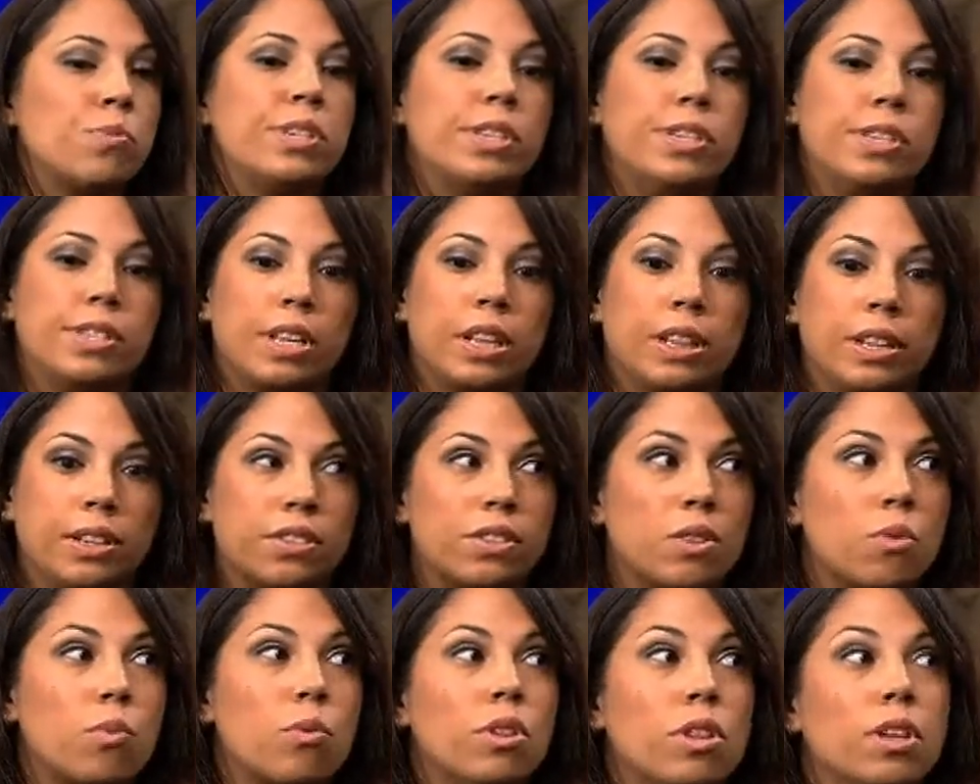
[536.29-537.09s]
She said,
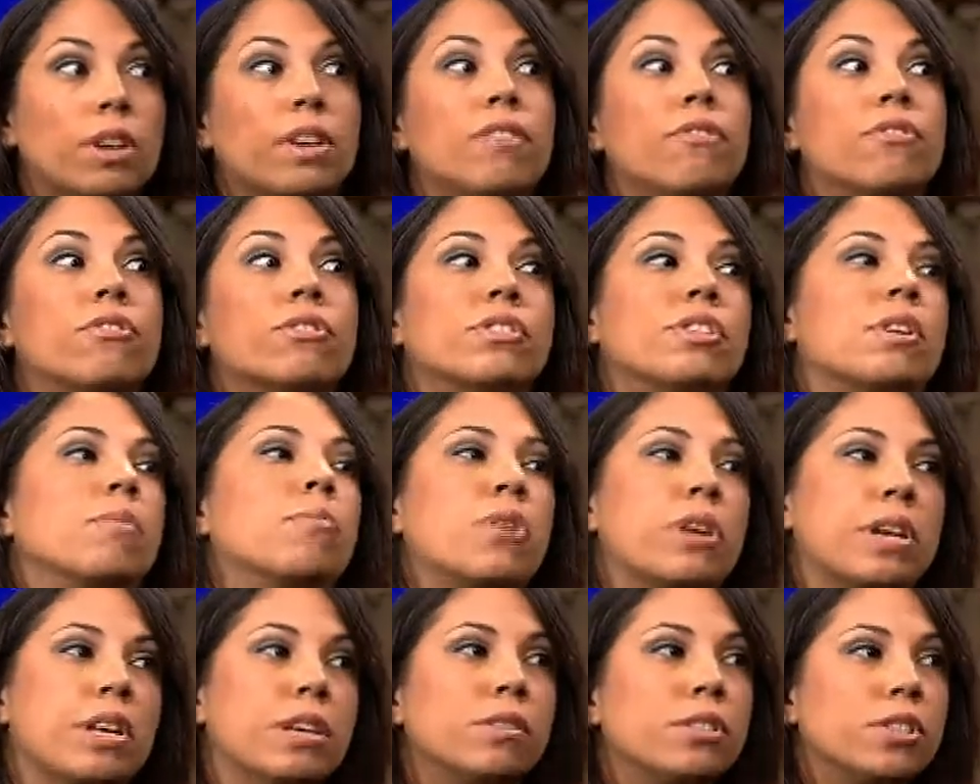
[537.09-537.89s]
listen, we're looking for summer
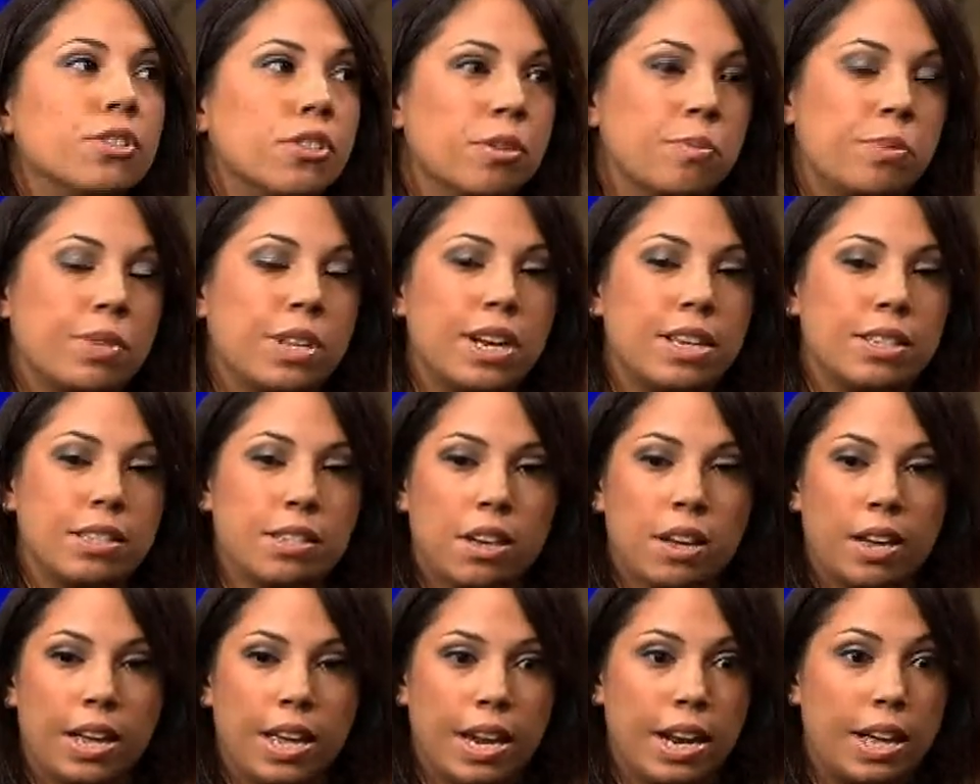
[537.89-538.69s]
interns, and
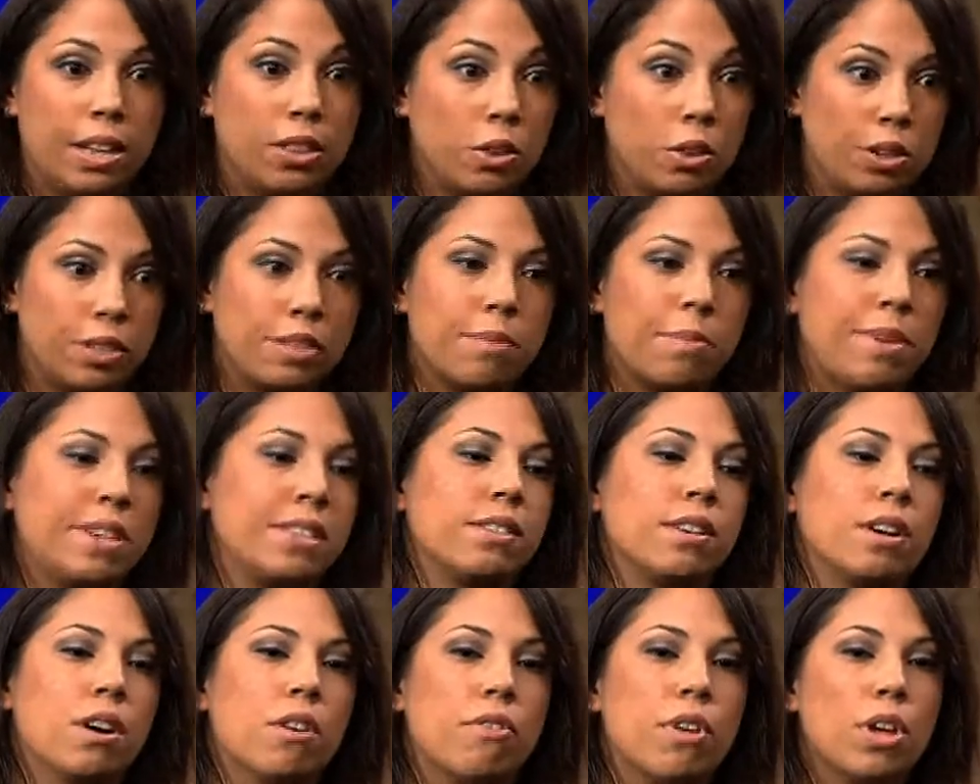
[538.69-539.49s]
I thought to
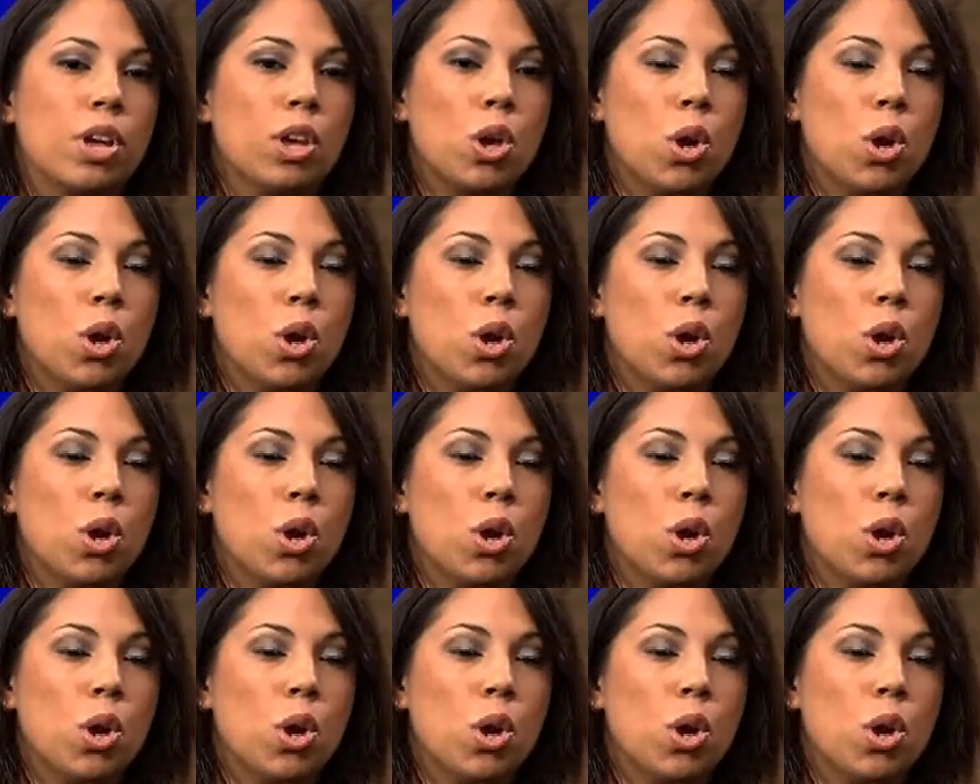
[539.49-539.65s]
myself,